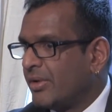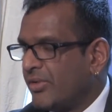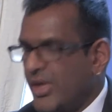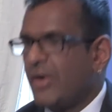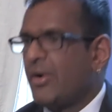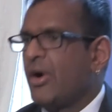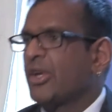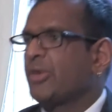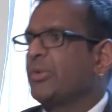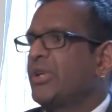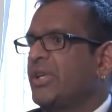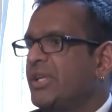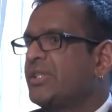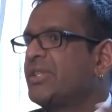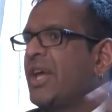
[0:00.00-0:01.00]
Their
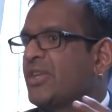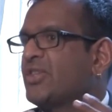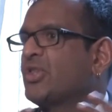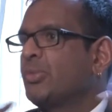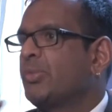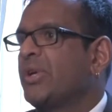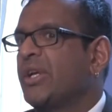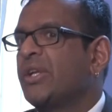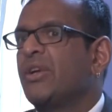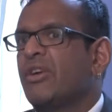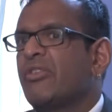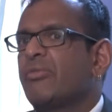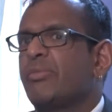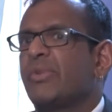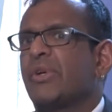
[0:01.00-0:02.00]
argument is that should be
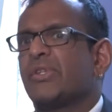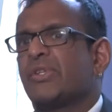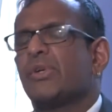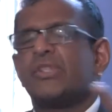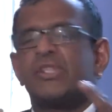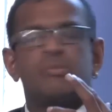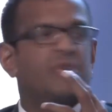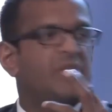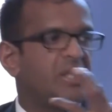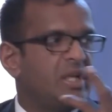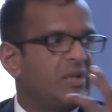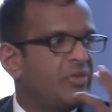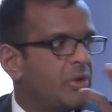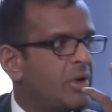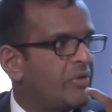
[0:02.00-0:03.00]
enough, because ultimately,
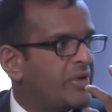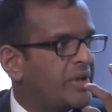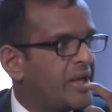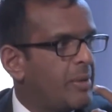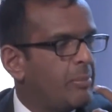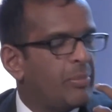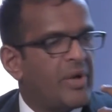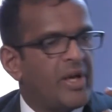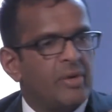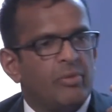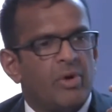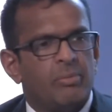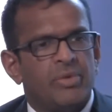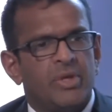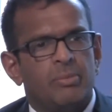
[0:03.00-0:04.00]
if you have a campaign
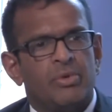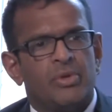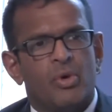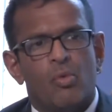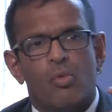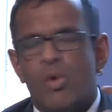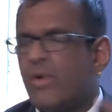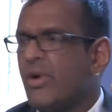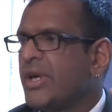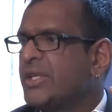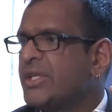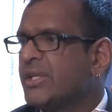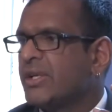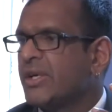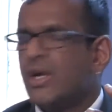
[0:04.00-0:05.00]
where people are
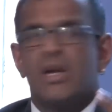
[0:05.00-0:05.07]
worried,